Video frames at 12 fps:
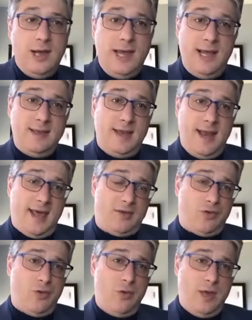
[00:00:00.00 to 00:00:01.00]
in the
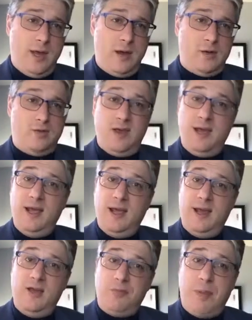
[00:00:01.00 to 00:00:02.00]
next 2 years, it
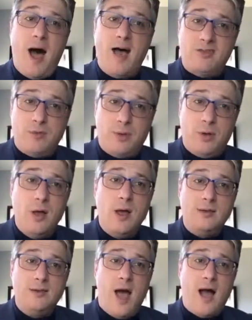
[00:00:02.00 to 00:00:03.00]
is possible
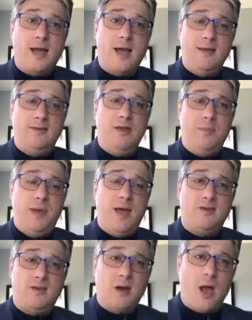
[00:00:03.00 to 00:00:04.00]
DACA and
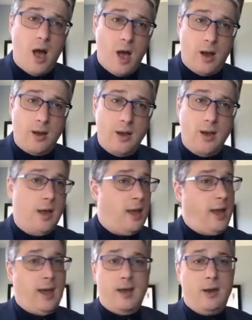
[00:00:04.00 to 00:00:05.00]
TPS are gone,
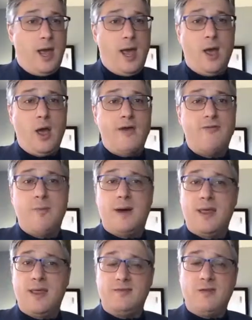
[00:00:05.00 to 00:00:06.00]
and
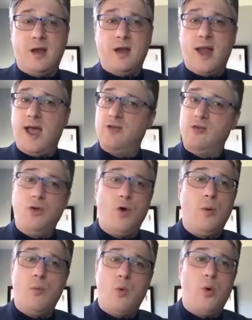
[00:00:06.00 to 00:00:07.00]
everybody that's on it has
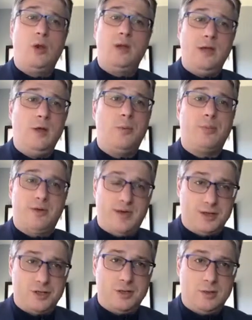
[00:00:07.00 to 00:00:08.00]
no more legal
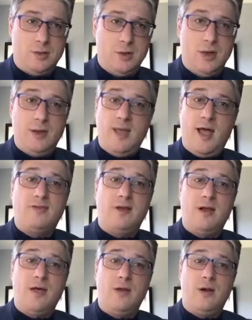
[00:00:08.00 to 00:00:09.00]
protection. That's
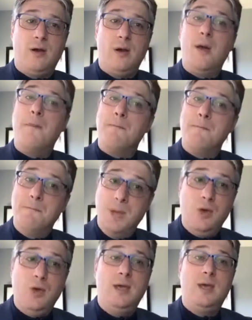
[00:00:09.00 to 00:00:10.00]
another
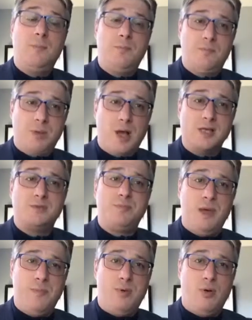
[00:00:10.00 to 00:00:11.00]
million plus
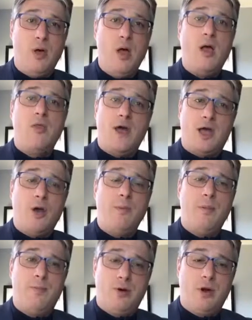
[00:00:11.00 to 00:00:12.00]
people that could
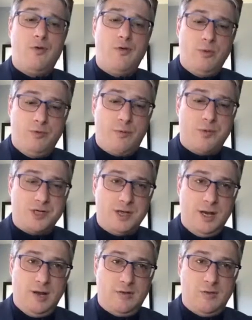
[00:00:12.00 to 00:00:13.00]
be put in removal
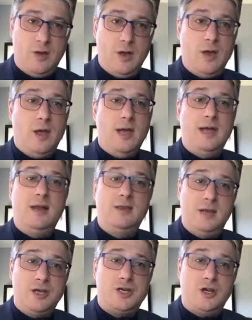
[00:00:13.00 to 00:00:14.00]
proceedings, in
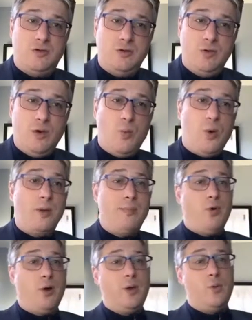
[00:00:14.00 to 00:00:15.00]
addition to the
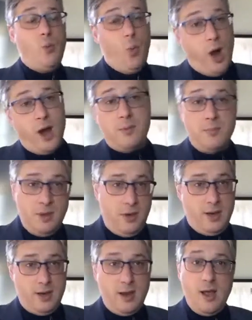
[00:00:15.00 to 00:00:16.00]
1.1
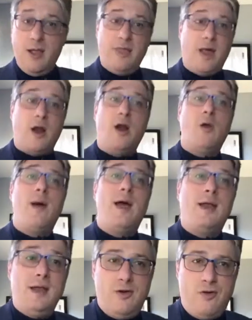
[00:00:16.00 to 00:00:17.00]
million that are
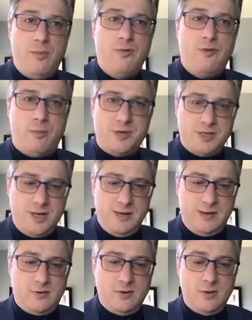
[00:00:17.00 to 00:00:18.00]
already in removal
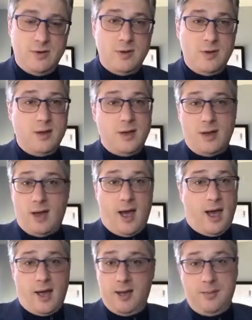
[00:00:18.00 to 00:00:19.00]
proceedings.
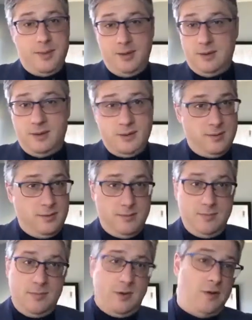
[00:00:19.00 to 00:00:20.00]
I mean,
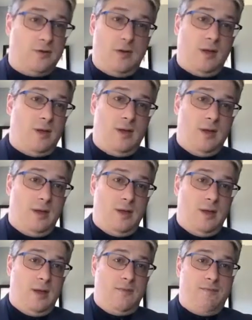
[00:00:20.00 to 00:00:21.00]

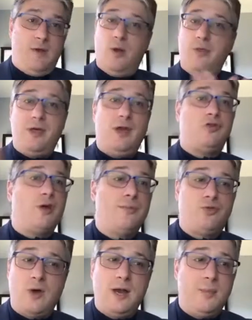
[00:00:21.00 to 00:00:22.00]
if you don't think
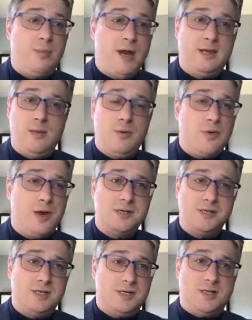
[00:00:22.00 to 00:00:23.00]
Trump's trying to break the
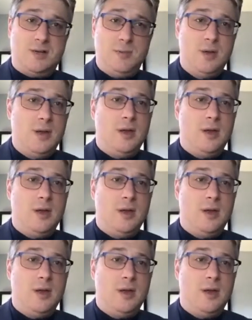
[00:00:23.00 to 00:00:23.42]
immigration system,